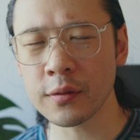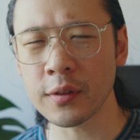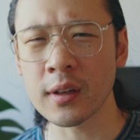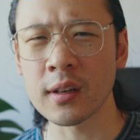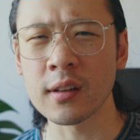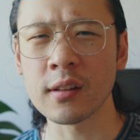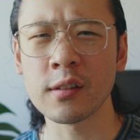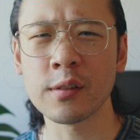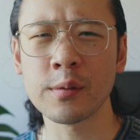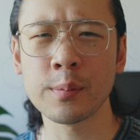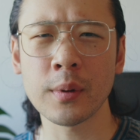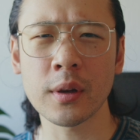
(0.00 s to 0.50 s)
and
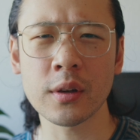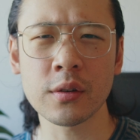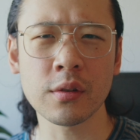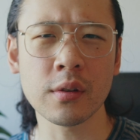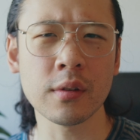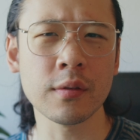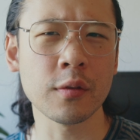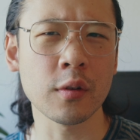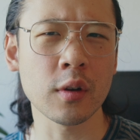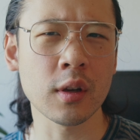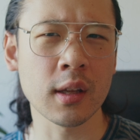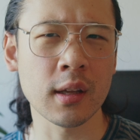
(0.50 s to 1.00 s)
especially
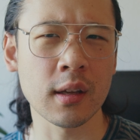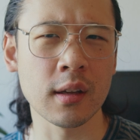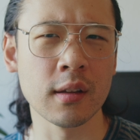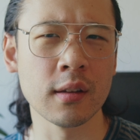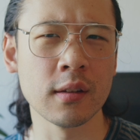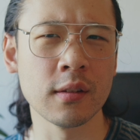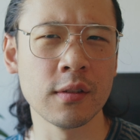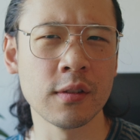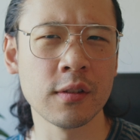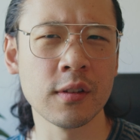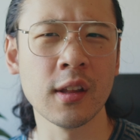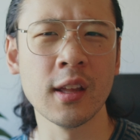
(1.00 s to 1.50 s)
for
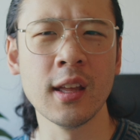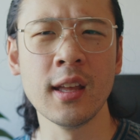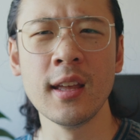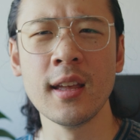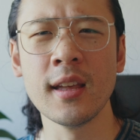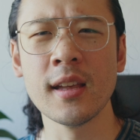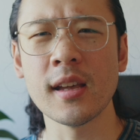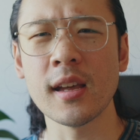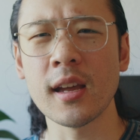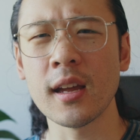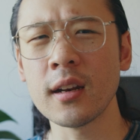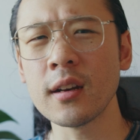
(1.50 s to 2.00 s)
kids,
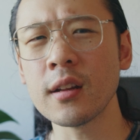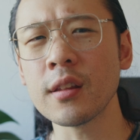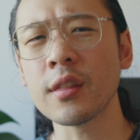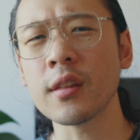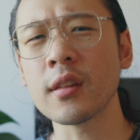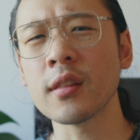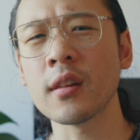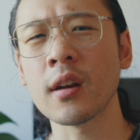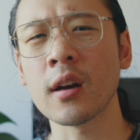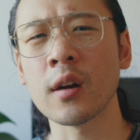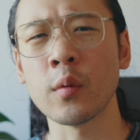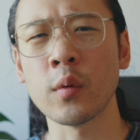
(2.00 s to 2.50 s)
anything
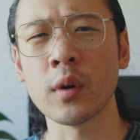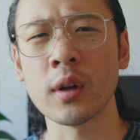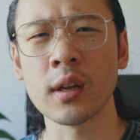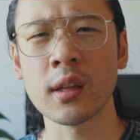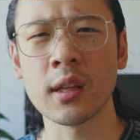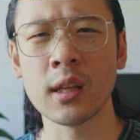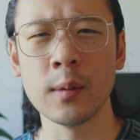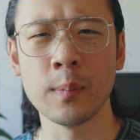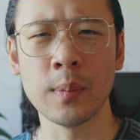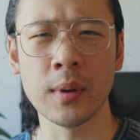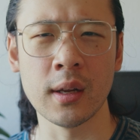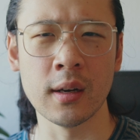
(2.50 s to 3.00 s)
that I want to
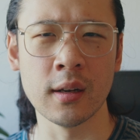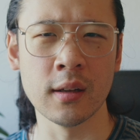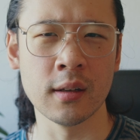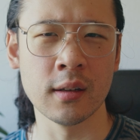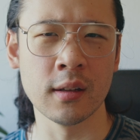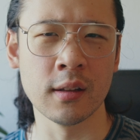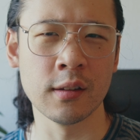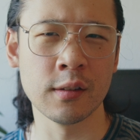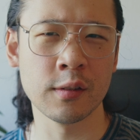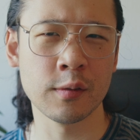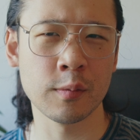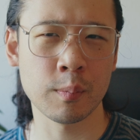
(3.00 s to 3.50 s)
keep hidden
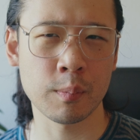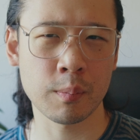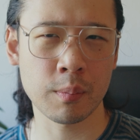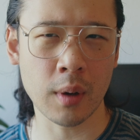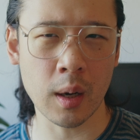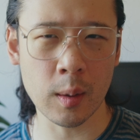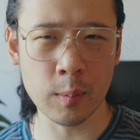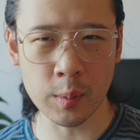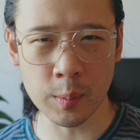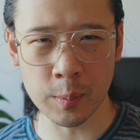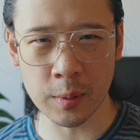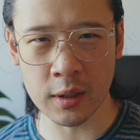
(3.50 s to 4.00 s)
is
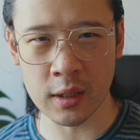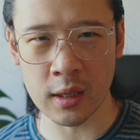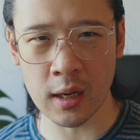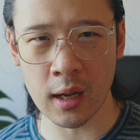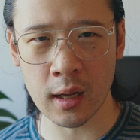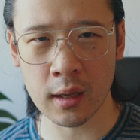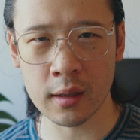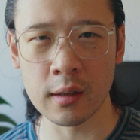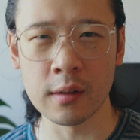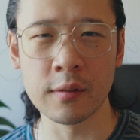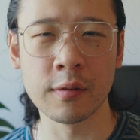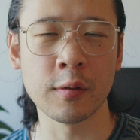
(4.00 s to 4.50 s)
probably
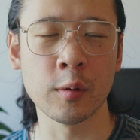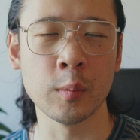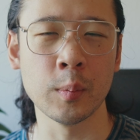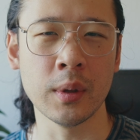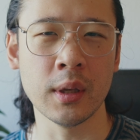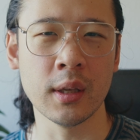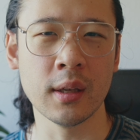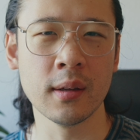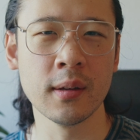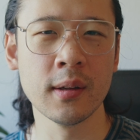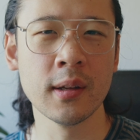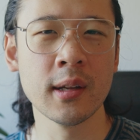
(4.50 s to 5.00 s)
not good for
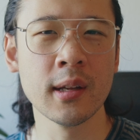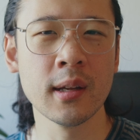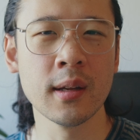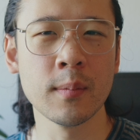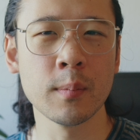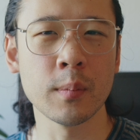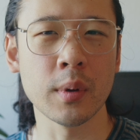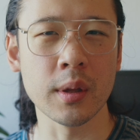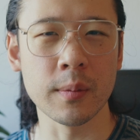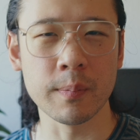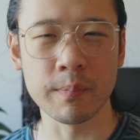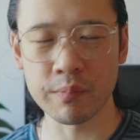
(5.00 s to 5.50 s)
me.
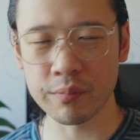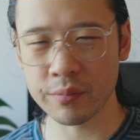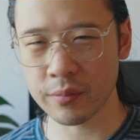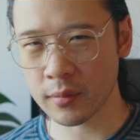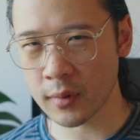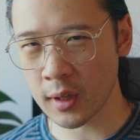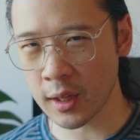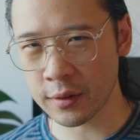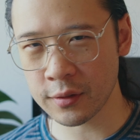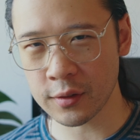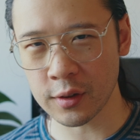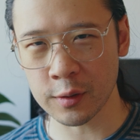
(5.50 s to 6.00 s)
But
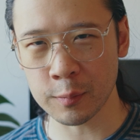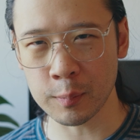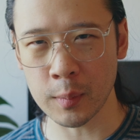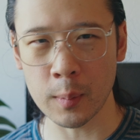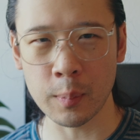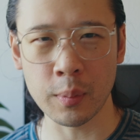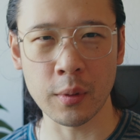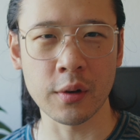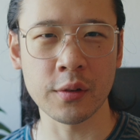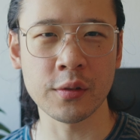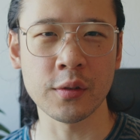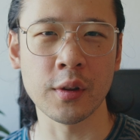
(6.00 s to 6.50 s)
that's just my
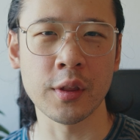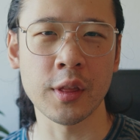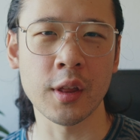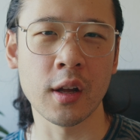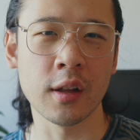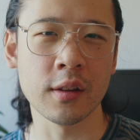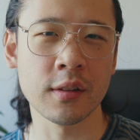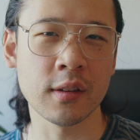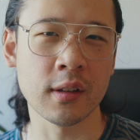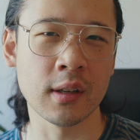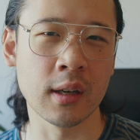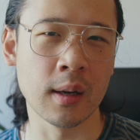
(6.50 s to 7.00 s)
personal
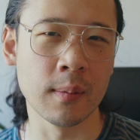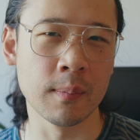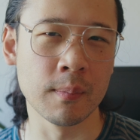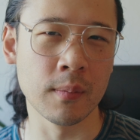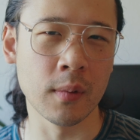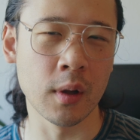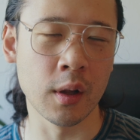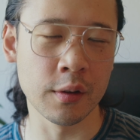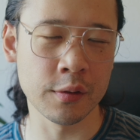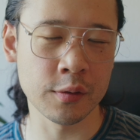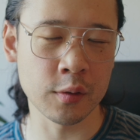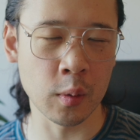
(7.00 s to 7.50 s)
thoughts, and I'm
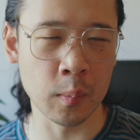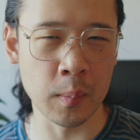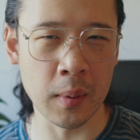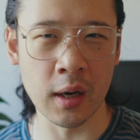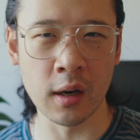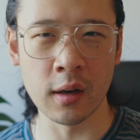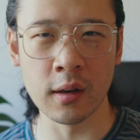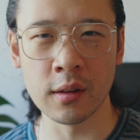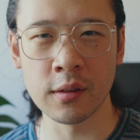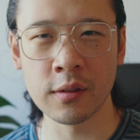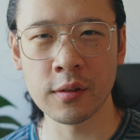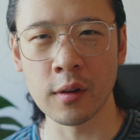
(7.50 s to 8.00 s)
also
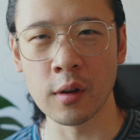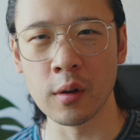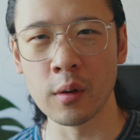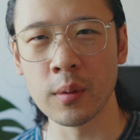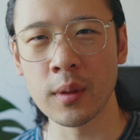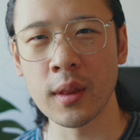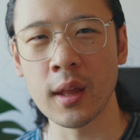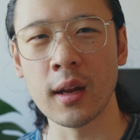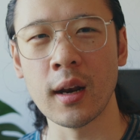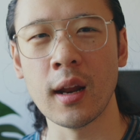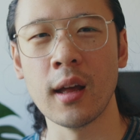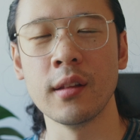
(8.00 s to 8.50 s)
married, so
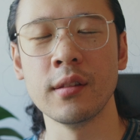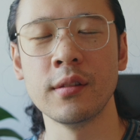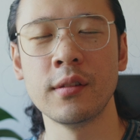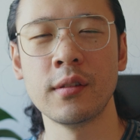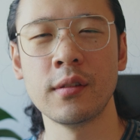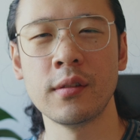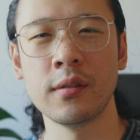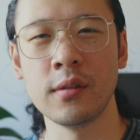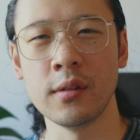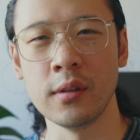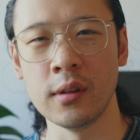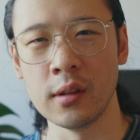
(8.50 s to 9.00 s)
that adds
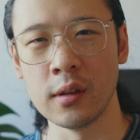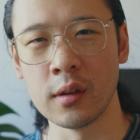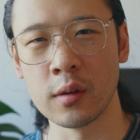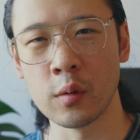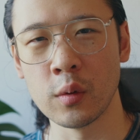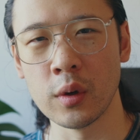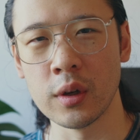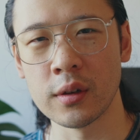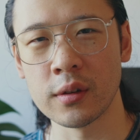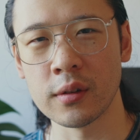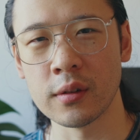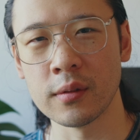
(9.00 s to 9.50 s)
to the
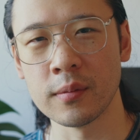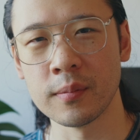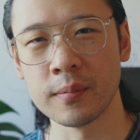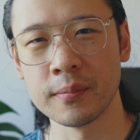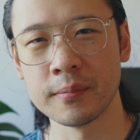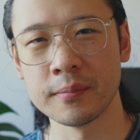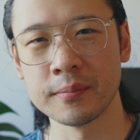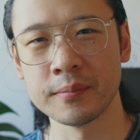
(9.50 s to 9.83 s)
equation.